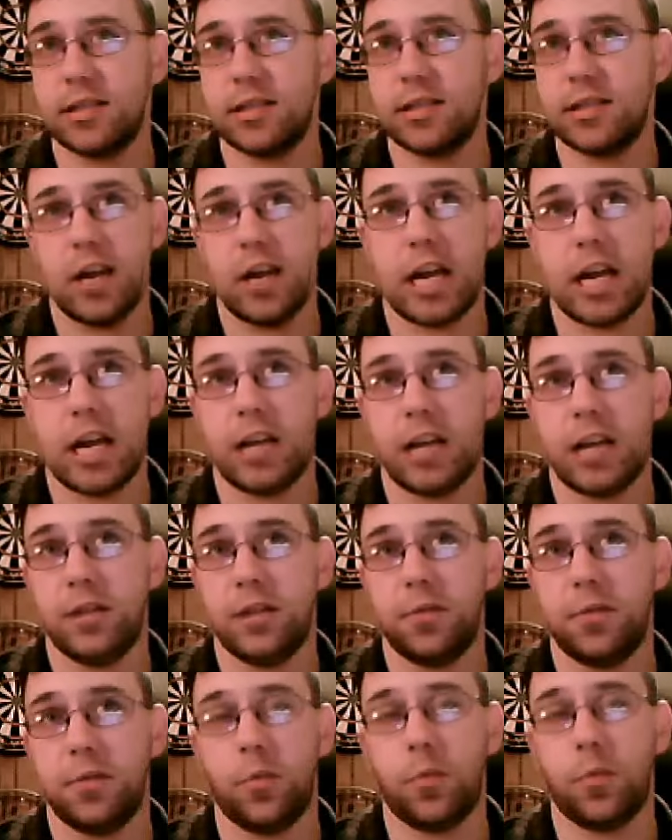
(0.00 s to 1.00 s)
and
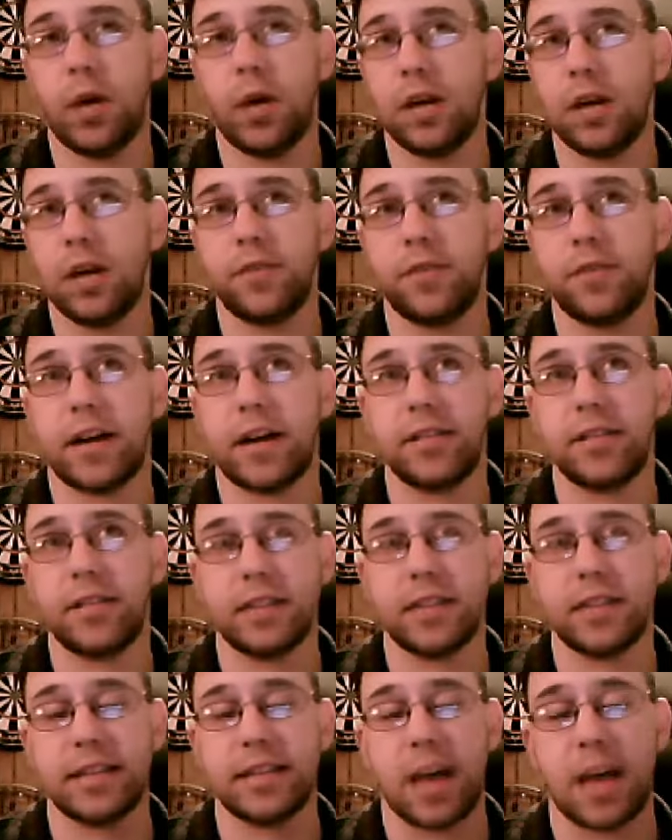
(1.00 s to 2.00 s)
one of your vital
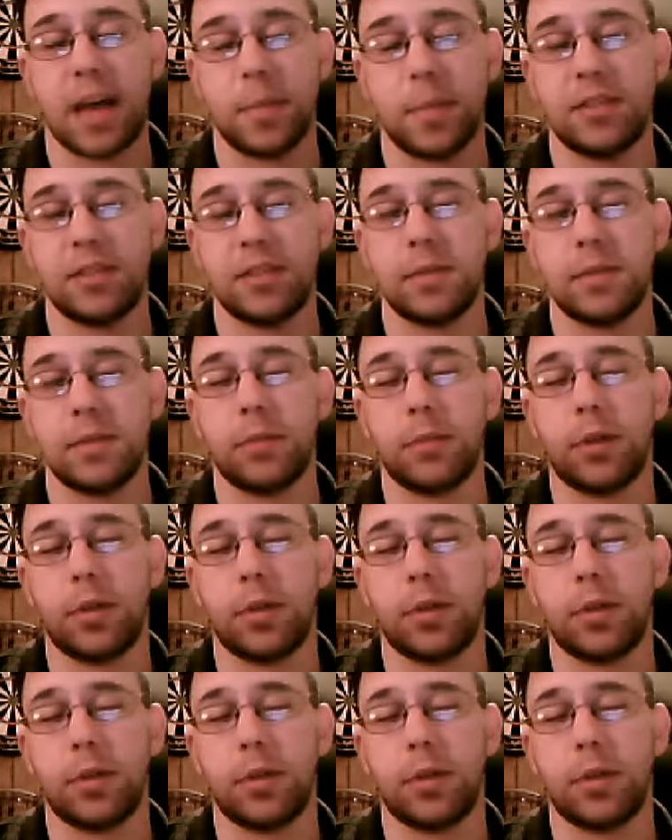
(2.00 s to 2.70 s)
signs happens to be a